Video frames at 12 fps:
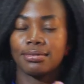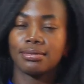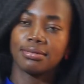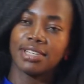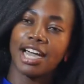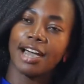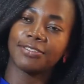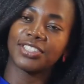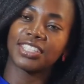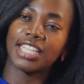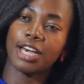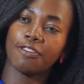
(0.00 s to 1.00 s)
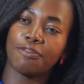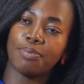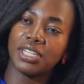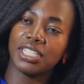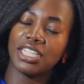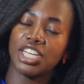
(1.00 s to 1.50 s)
We have
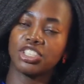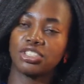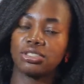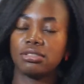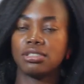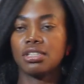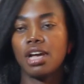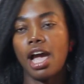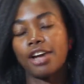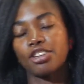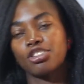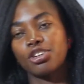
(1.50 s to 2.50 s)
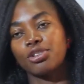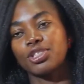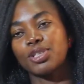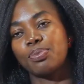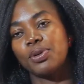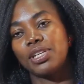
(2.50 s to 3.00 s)
self-pollination and
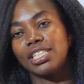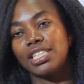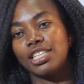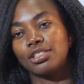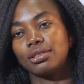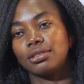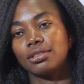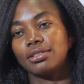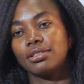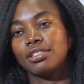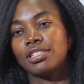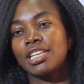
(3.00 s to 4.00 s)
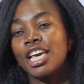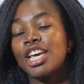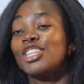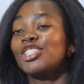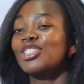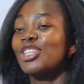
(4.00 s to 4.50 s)
cross-pollination.
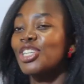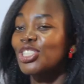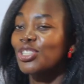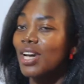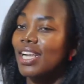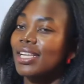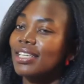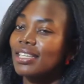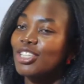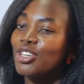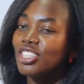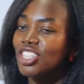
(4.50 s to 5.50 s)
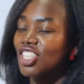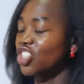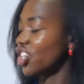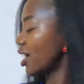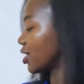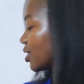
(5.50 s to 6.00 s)
Usually, your
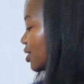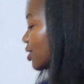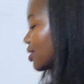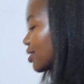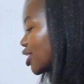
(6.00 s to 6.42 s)
teachers